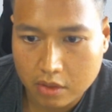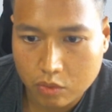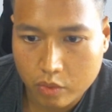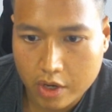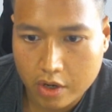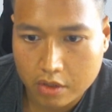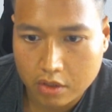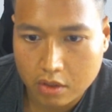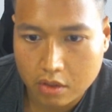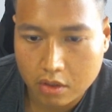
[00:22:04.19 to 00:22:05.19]
where there's
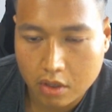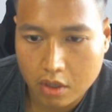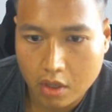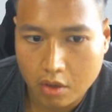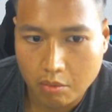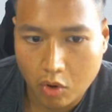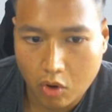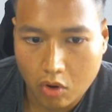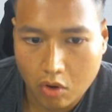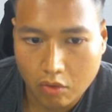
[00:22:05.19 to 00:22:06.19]

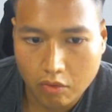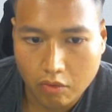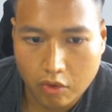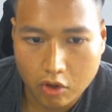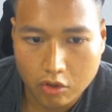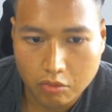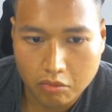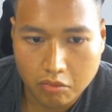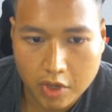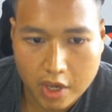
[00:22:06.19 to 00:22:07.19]
more volume
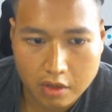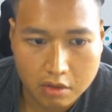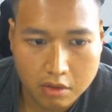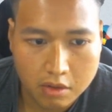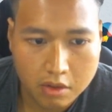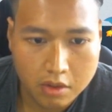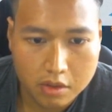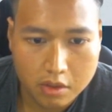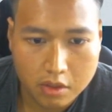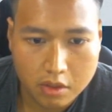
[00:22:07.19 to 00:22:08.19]
at a
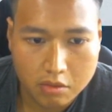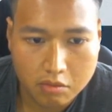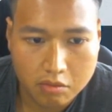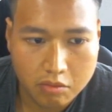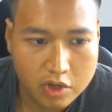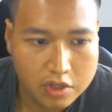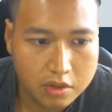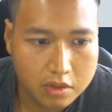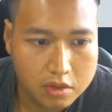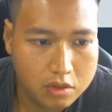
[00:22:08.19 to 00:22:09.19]
certain prices.
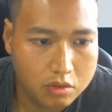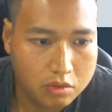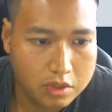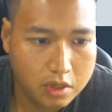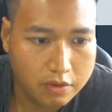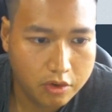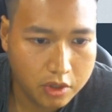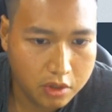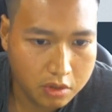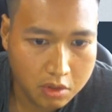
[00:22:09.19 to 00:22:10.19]
So say for
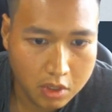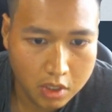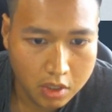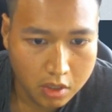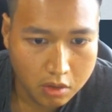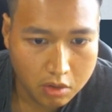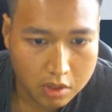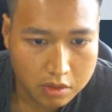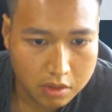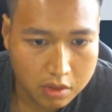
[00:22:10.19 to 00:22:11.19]
here, you can
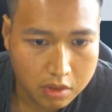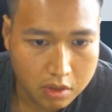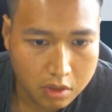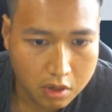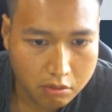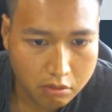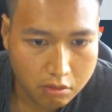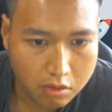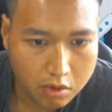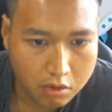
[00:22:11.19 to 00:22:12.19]
see
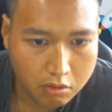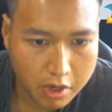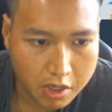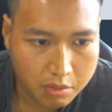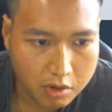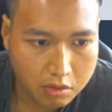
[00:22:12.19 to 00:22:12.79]
right about